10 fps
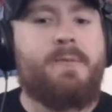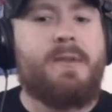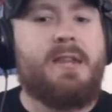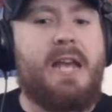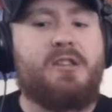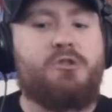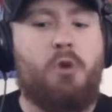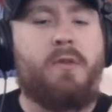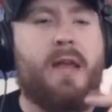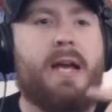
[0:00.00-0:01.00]
they had
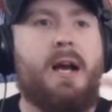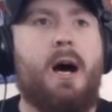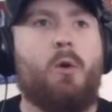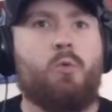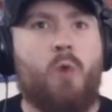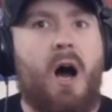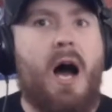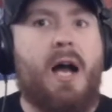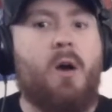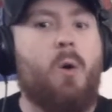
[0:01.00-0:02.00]
thrown like a
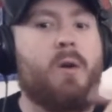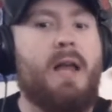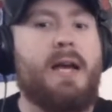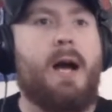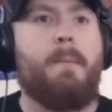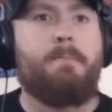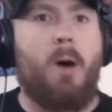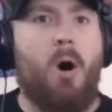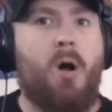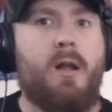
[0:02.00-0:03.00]
rock or like a
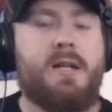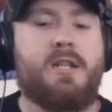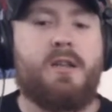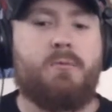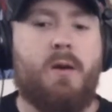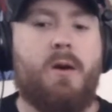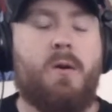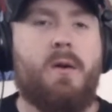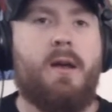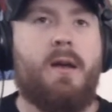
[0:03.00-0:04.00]
ball into the
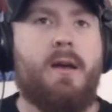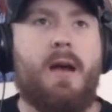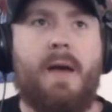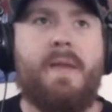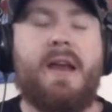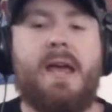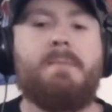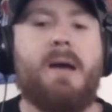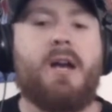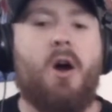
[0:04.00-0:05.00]
road, and then it hit
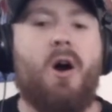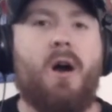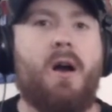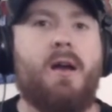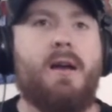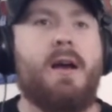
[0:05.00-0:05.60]
my car.